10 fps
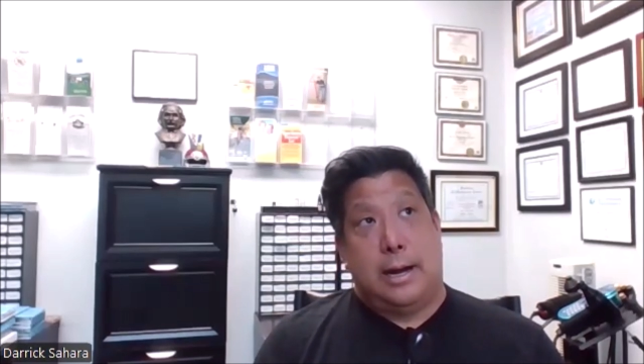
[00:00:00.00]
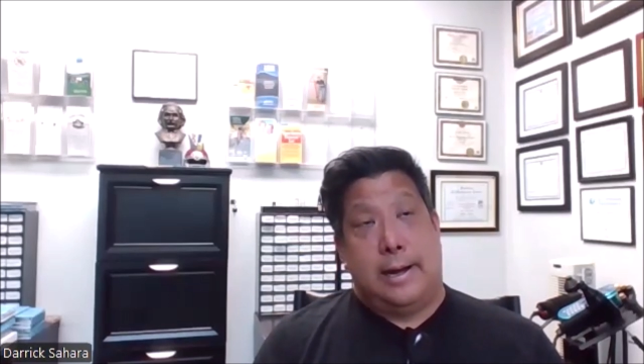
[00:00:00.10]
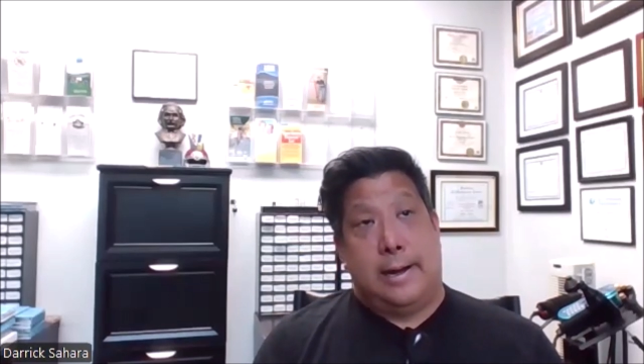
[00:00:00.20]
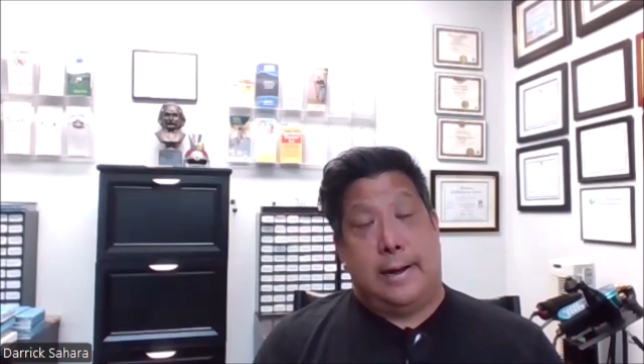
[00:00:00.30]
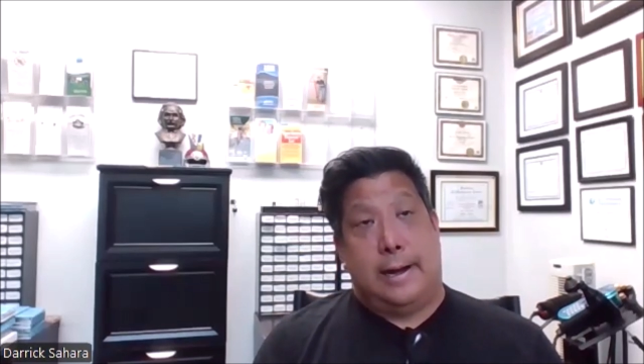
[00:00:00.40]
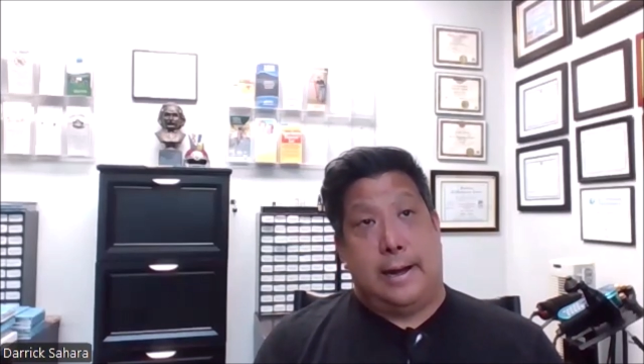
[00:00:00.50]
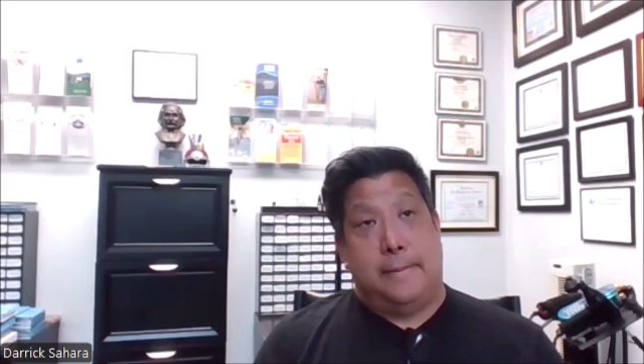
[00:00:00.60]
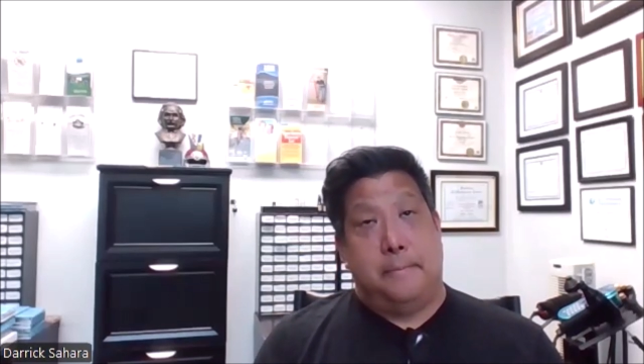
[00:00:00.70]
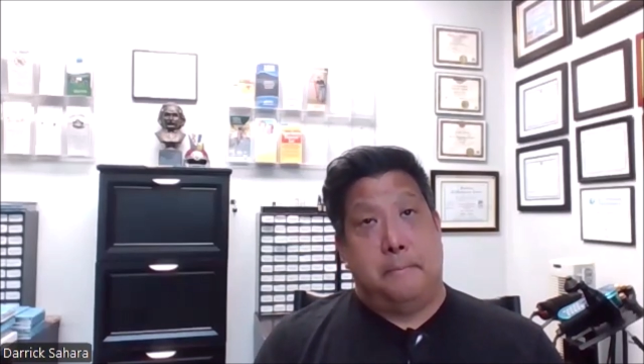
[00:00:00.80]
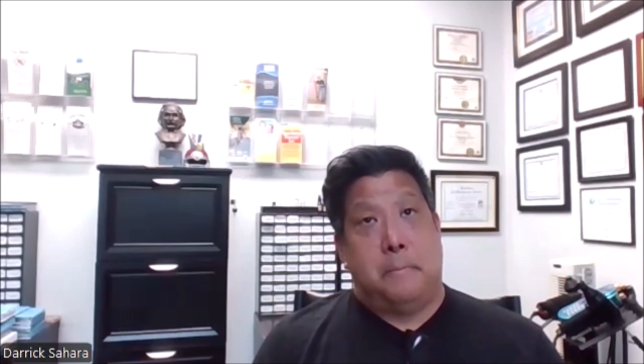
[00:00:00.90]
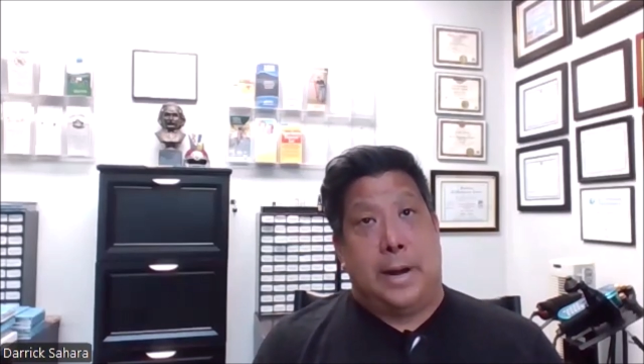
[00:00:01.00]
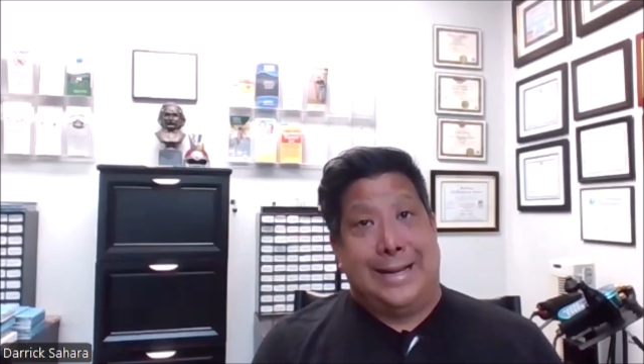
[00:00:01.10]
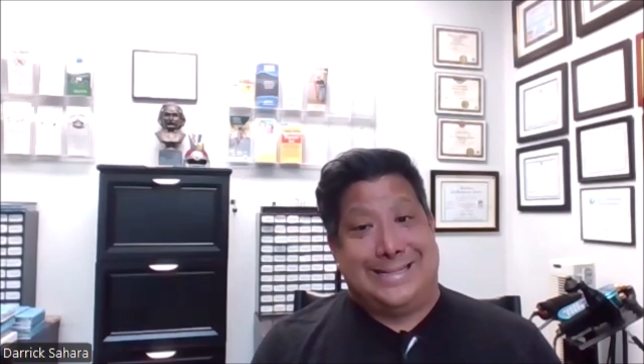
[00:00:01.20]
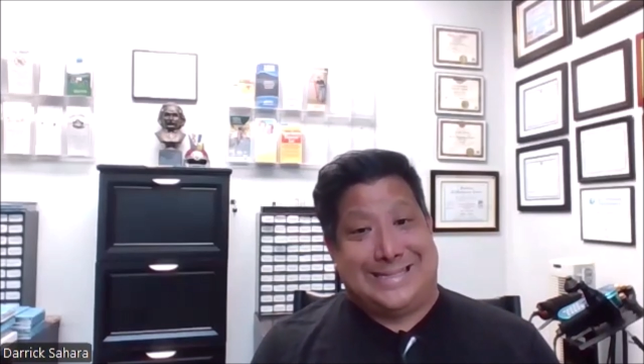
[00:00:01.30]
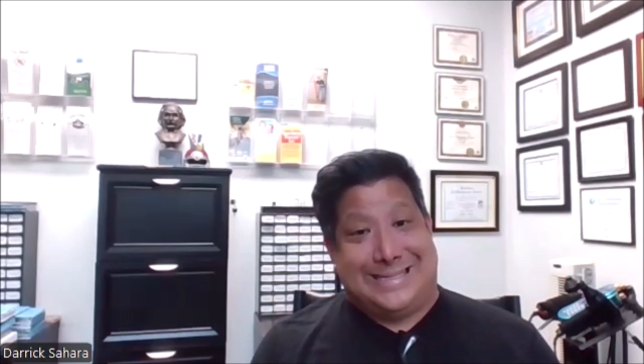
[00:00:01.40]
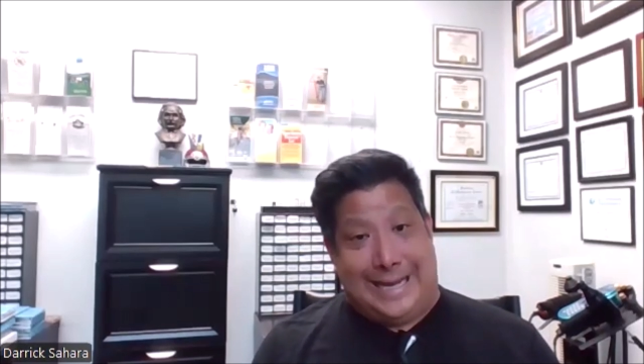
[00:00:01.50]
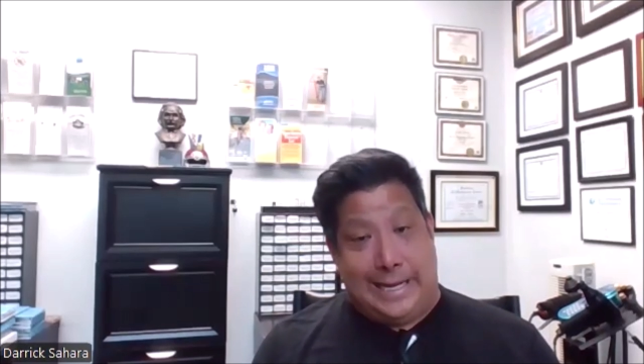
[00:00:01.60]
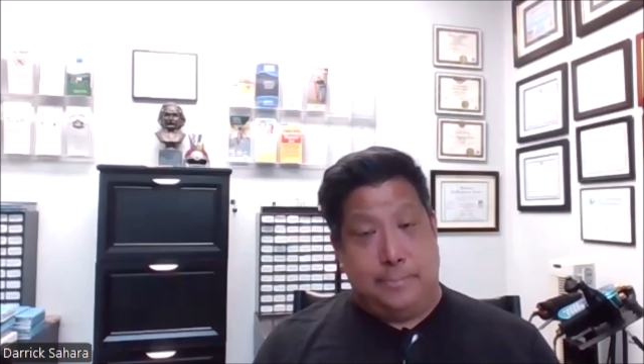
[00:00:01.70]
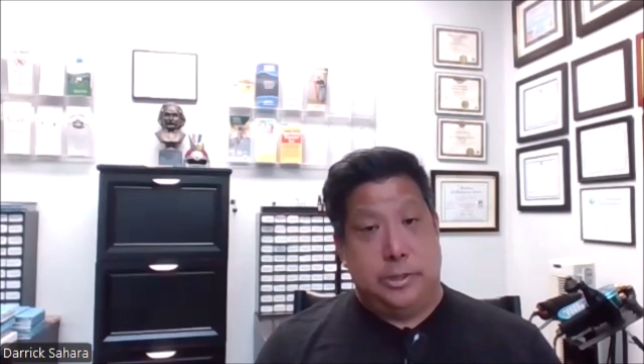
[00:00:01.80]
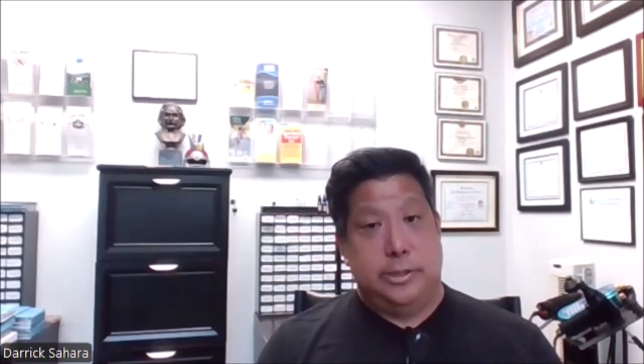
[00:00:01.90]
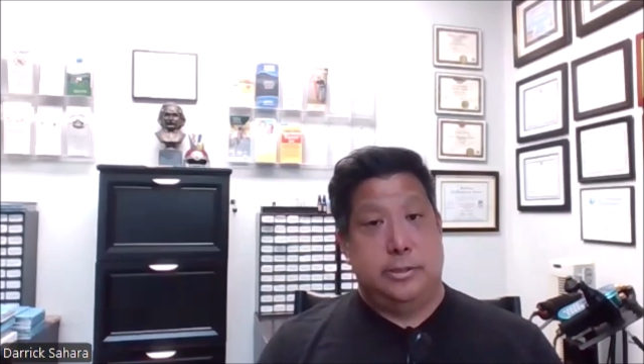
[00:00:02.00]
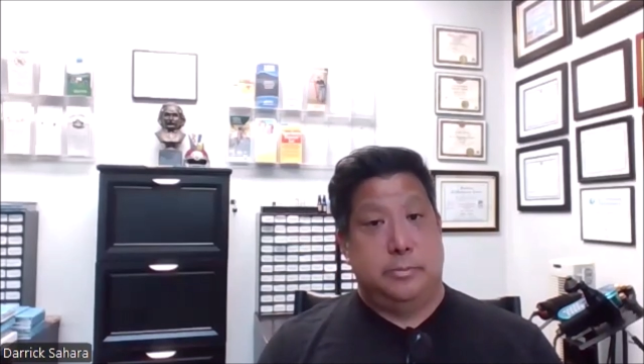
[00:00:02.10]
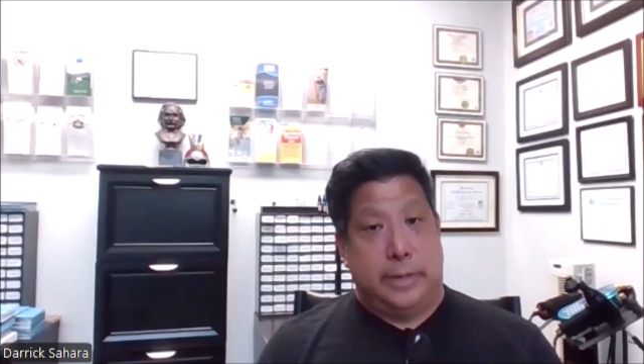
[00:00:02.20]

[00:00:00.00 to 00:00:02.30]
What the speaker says: uh, my stamina,